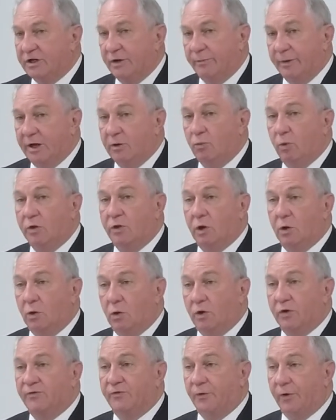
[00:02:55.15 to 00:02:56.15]
to being with the
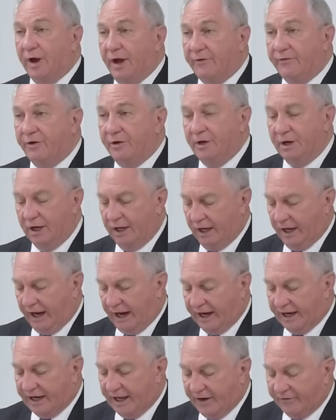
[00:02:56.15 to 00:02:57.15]
Lord forever
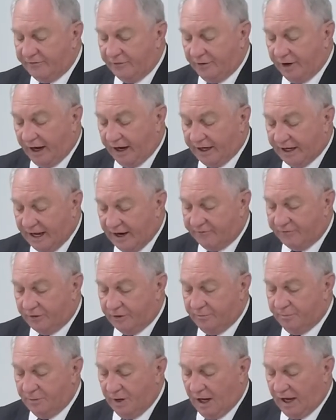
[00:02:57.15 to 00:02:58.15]
and ever and
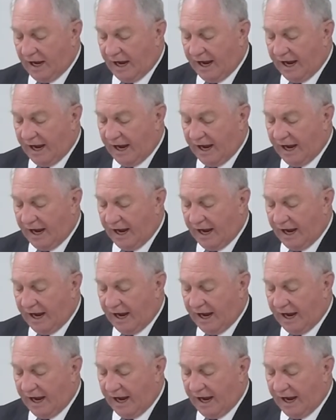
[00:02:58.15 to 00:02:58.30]
ever,